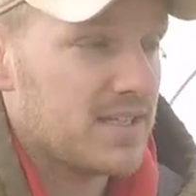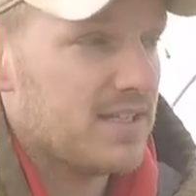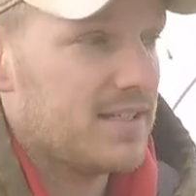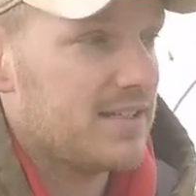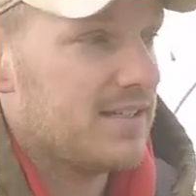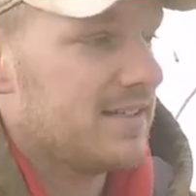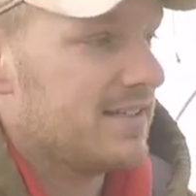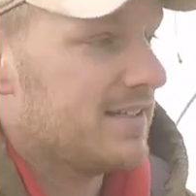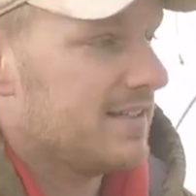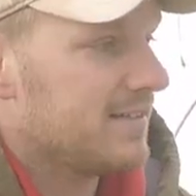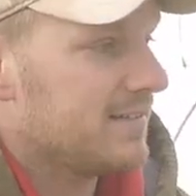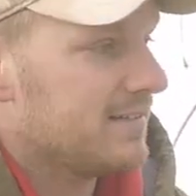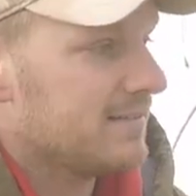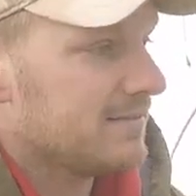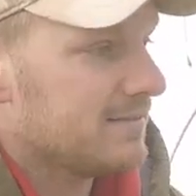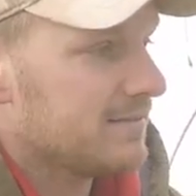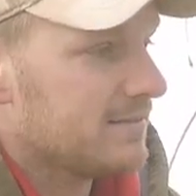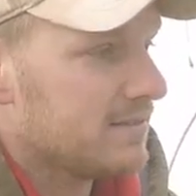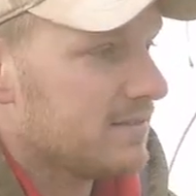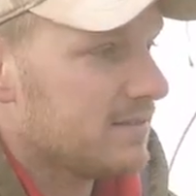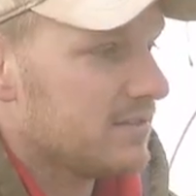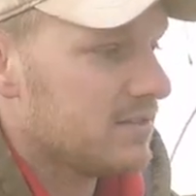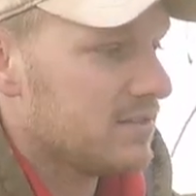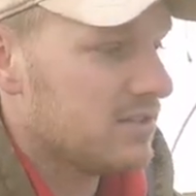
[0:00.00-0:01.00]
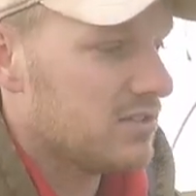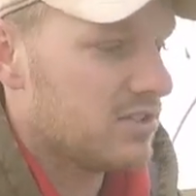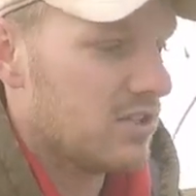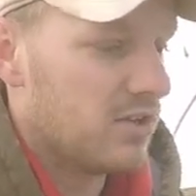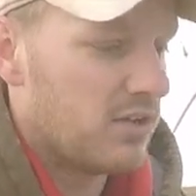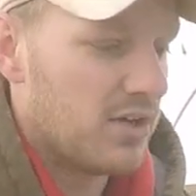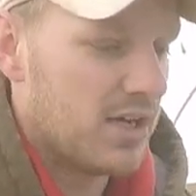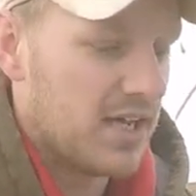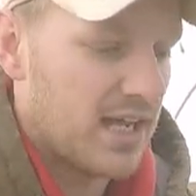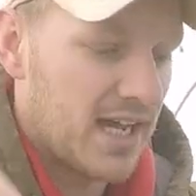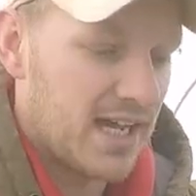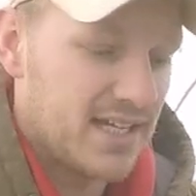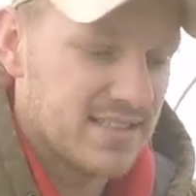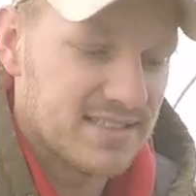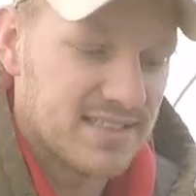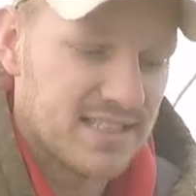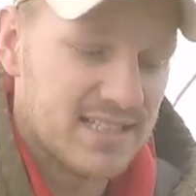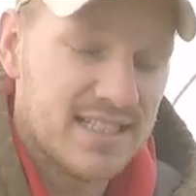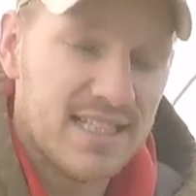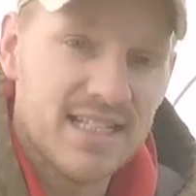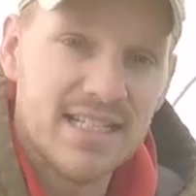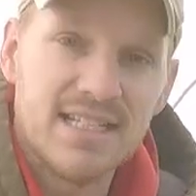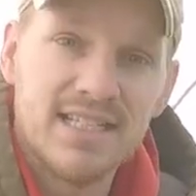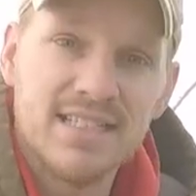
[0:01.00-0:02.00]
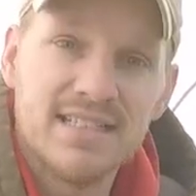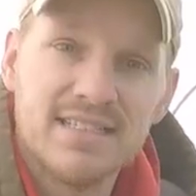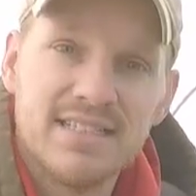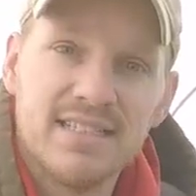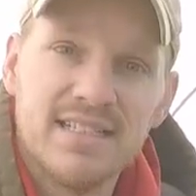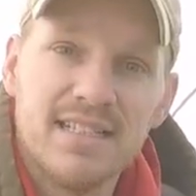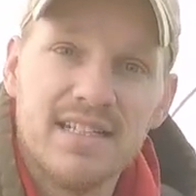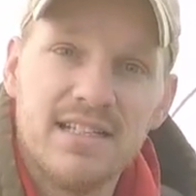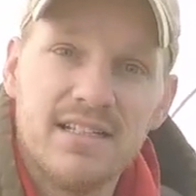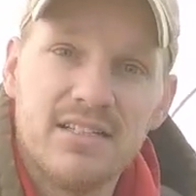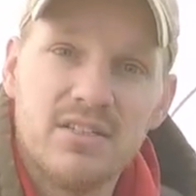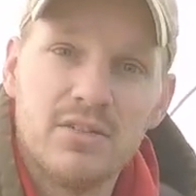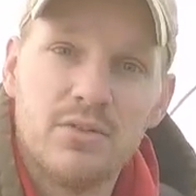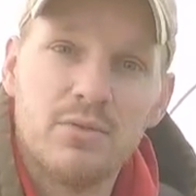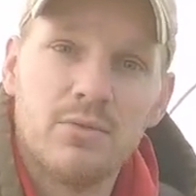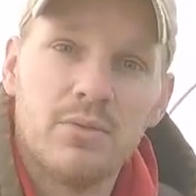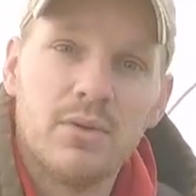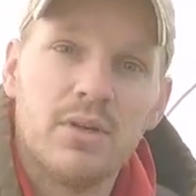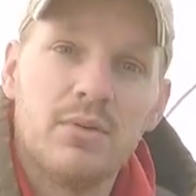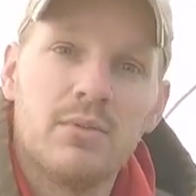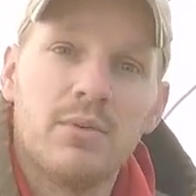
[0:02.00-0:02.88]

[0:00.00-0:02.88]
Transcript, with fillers: uh, so it has a tendency to when